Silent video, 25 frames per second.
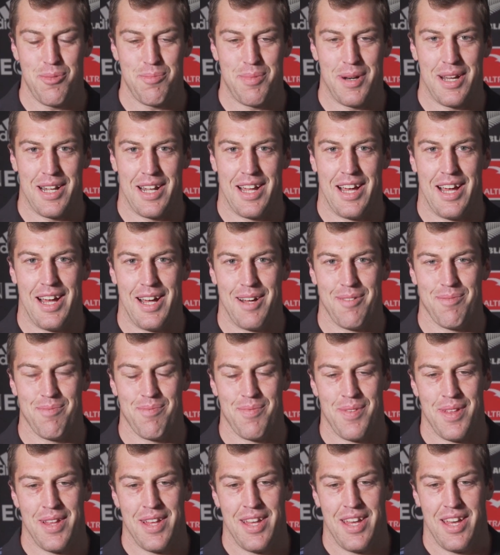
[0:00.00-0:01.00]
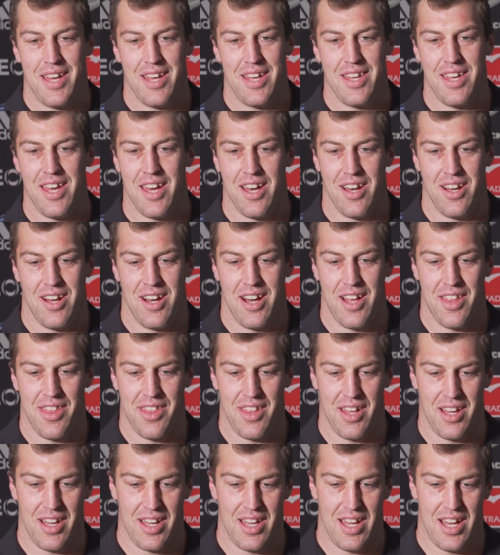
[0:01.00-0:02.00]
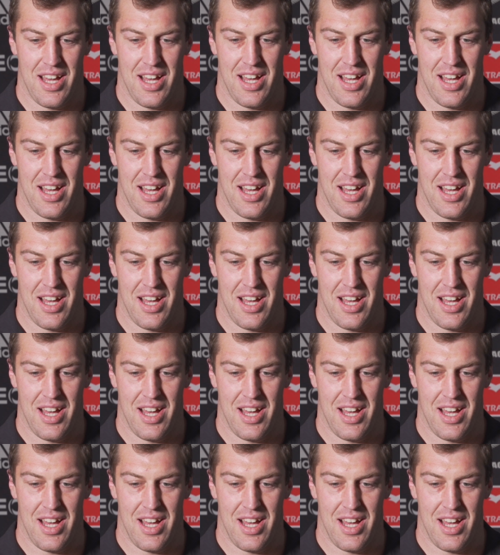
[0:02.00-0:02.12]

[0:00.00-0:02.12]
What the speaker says: But yeah, I think